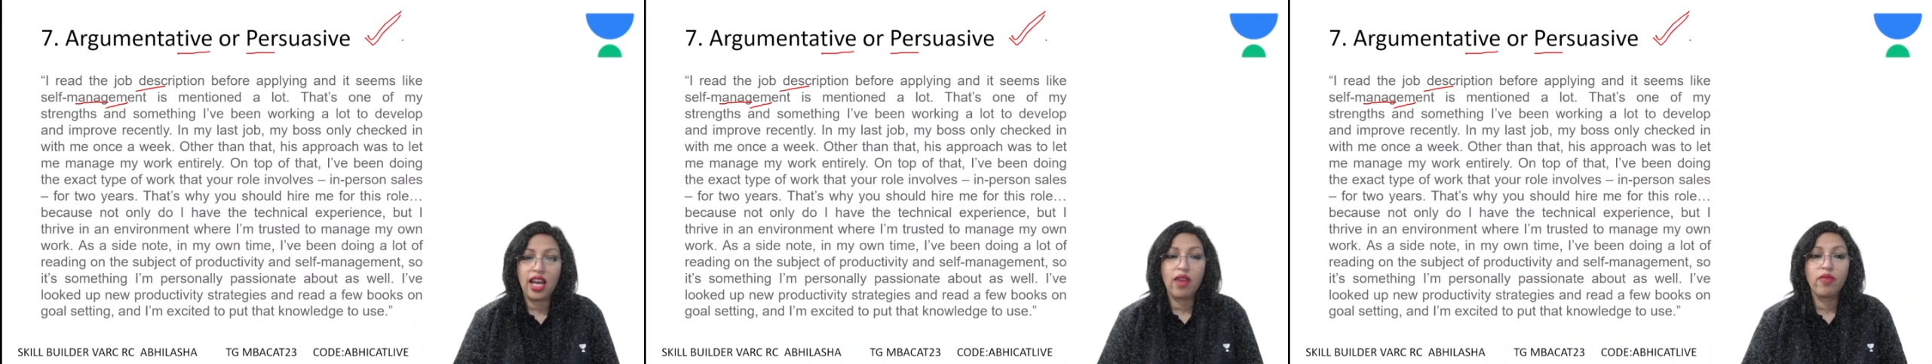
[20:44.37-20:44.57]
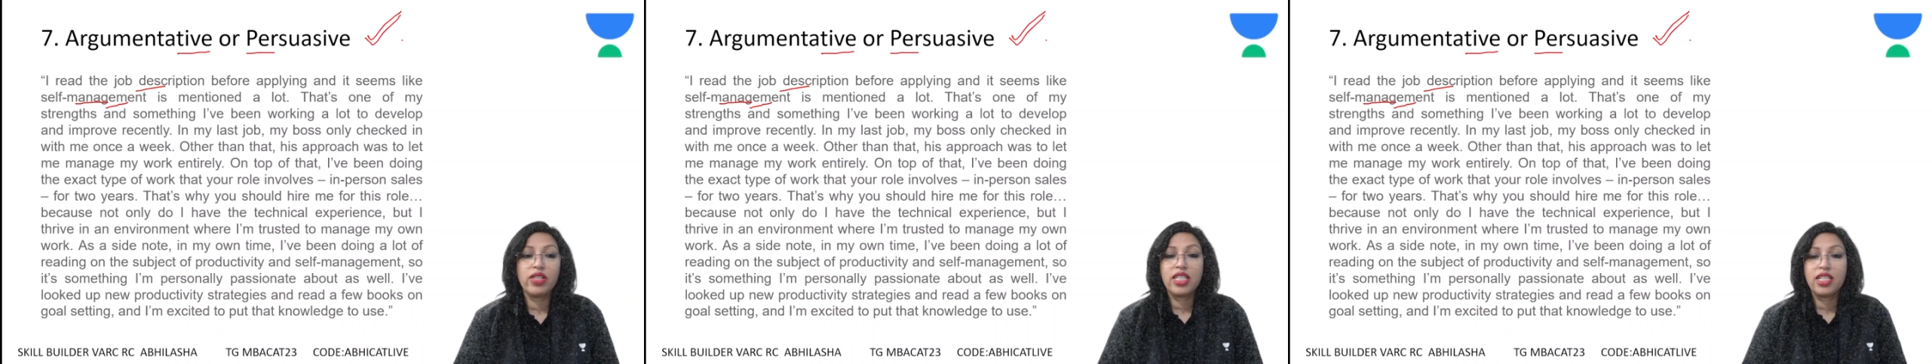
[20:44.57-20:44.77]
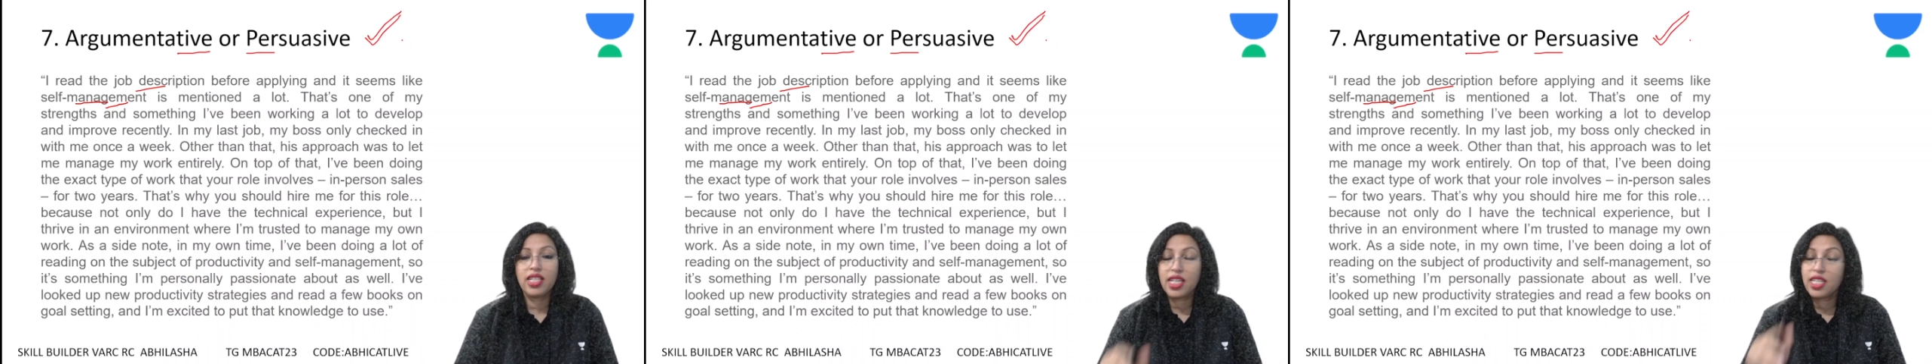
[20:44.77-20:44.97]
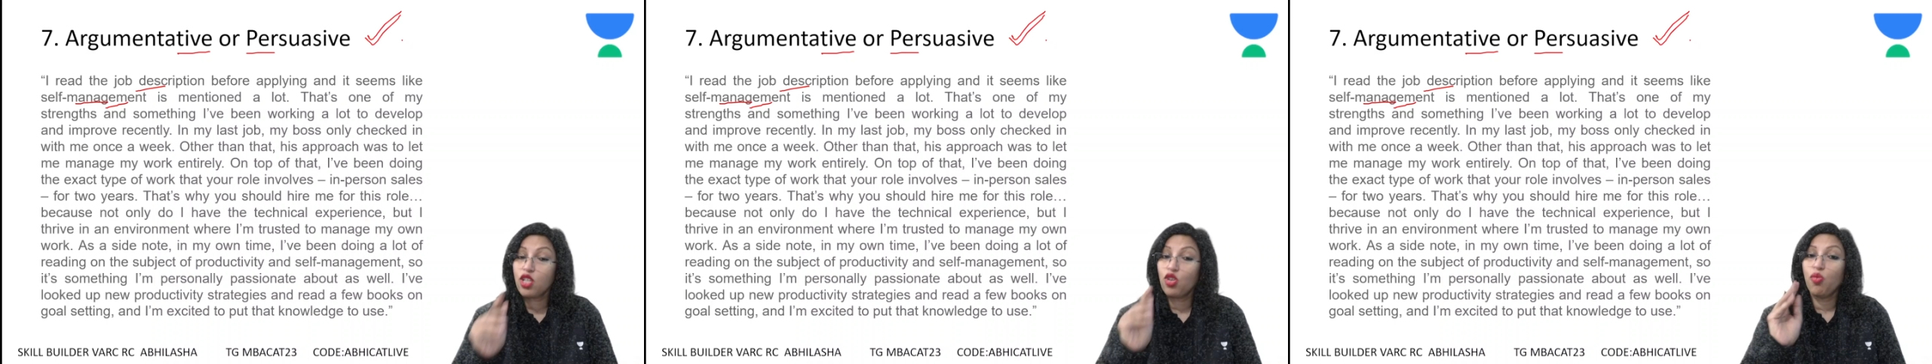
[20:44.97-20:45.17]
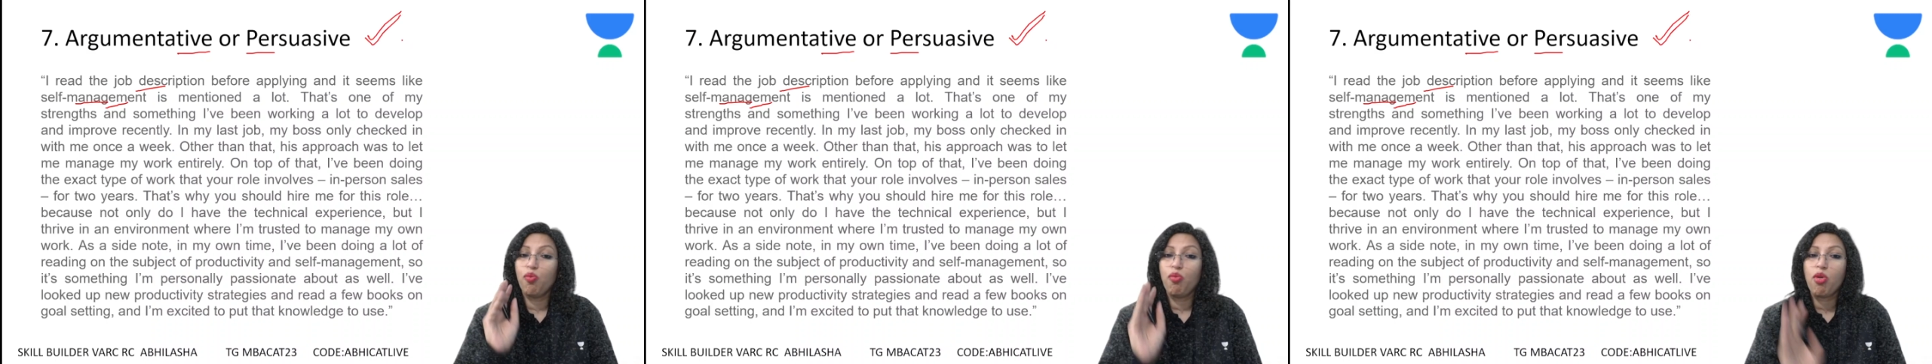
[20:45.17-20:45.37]
I will suggest
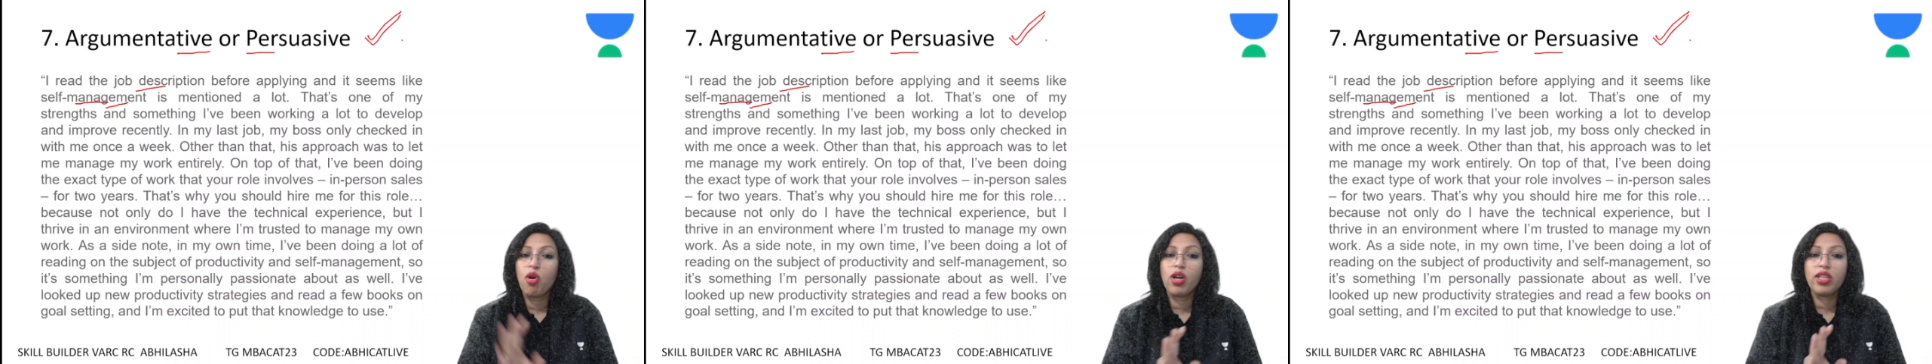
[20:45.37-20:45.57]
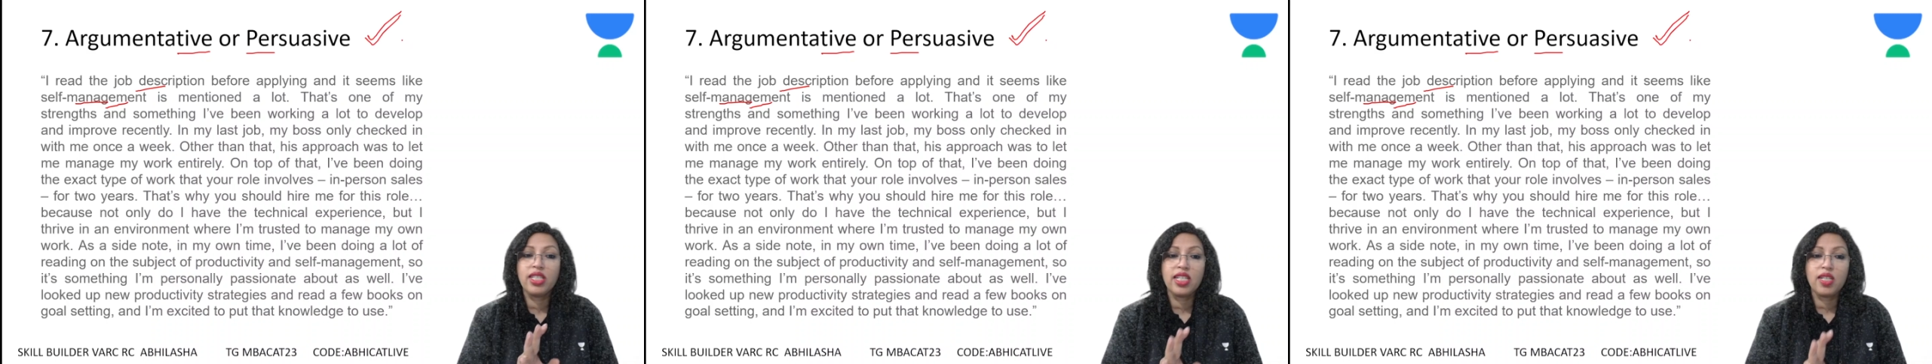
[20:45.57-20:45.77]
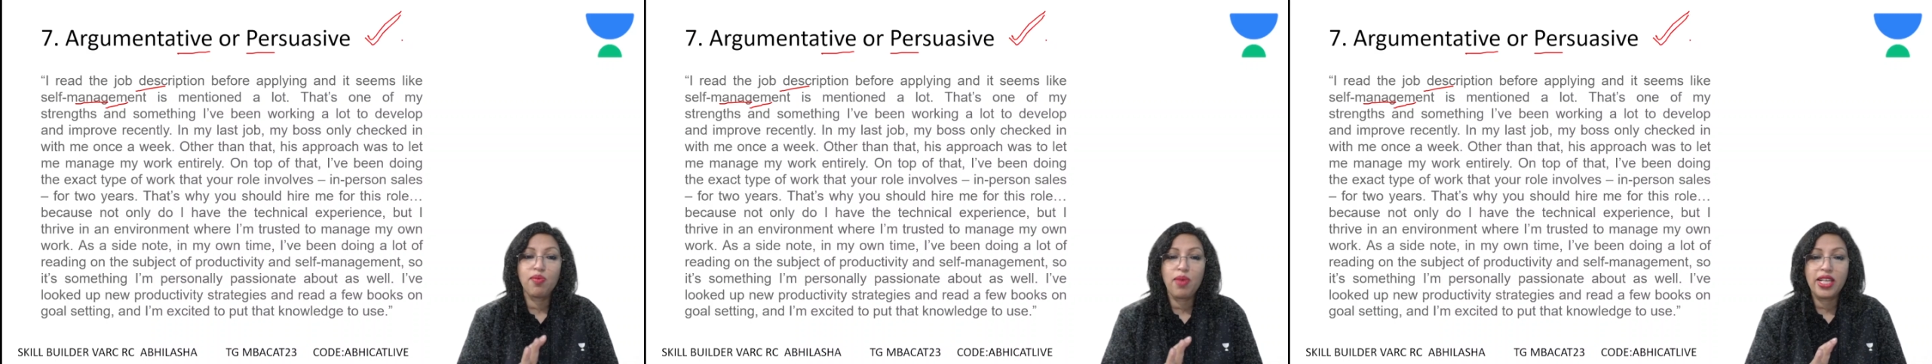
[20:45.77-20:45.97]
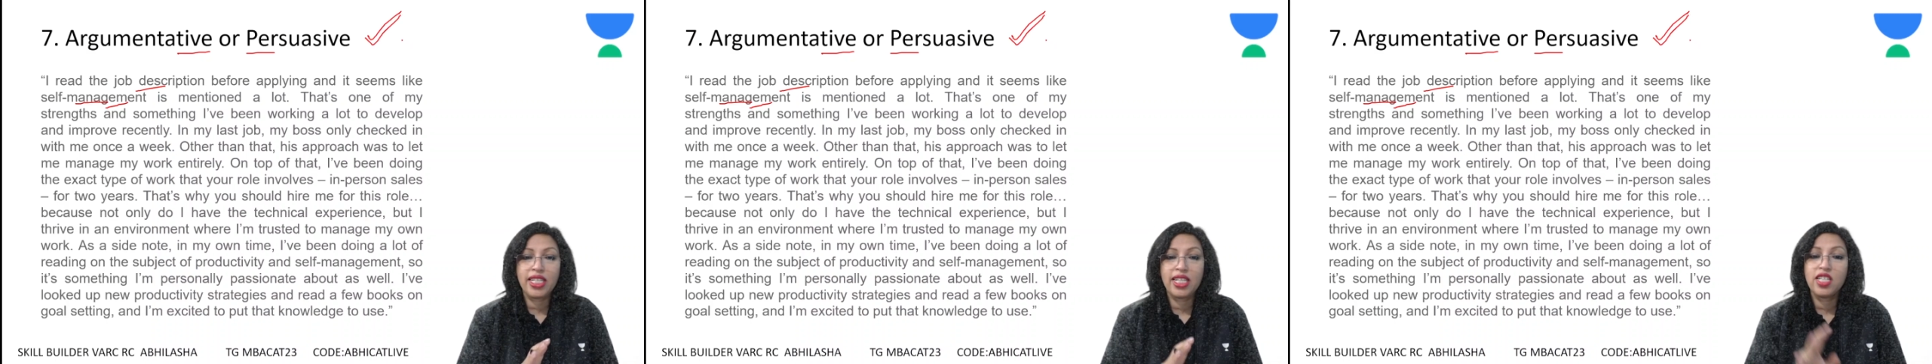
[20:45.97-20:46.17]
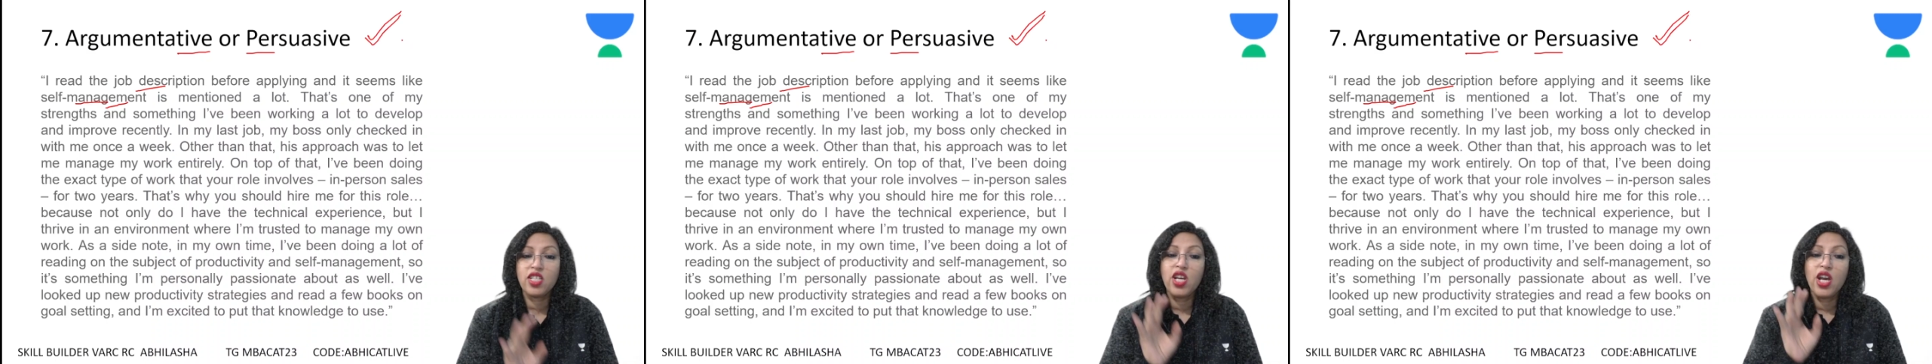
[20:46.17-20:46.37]
you pause this
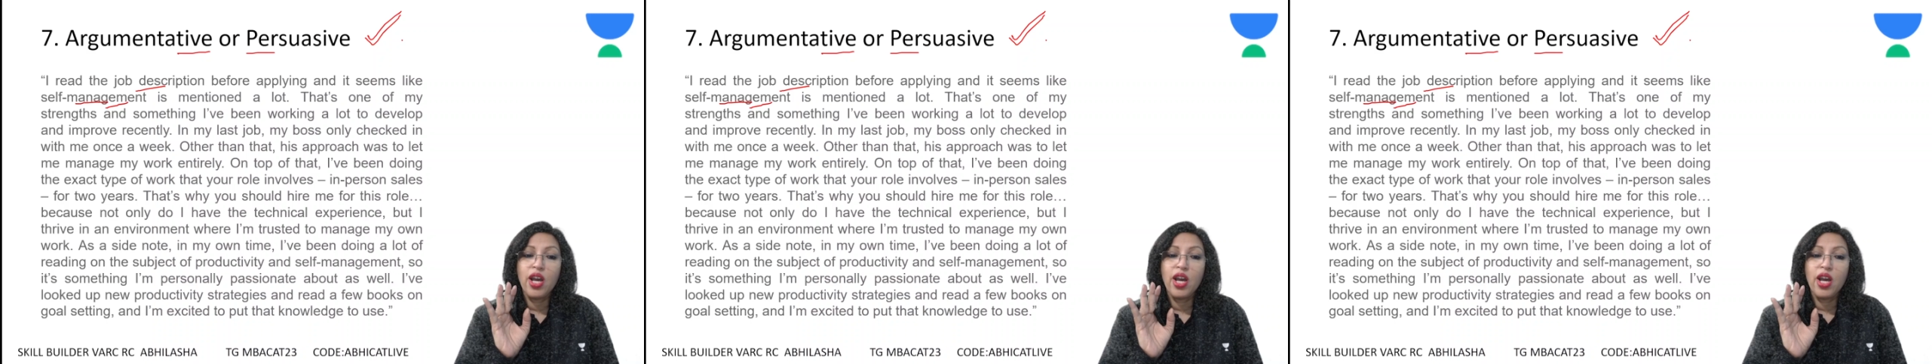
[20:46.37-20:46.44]
passage,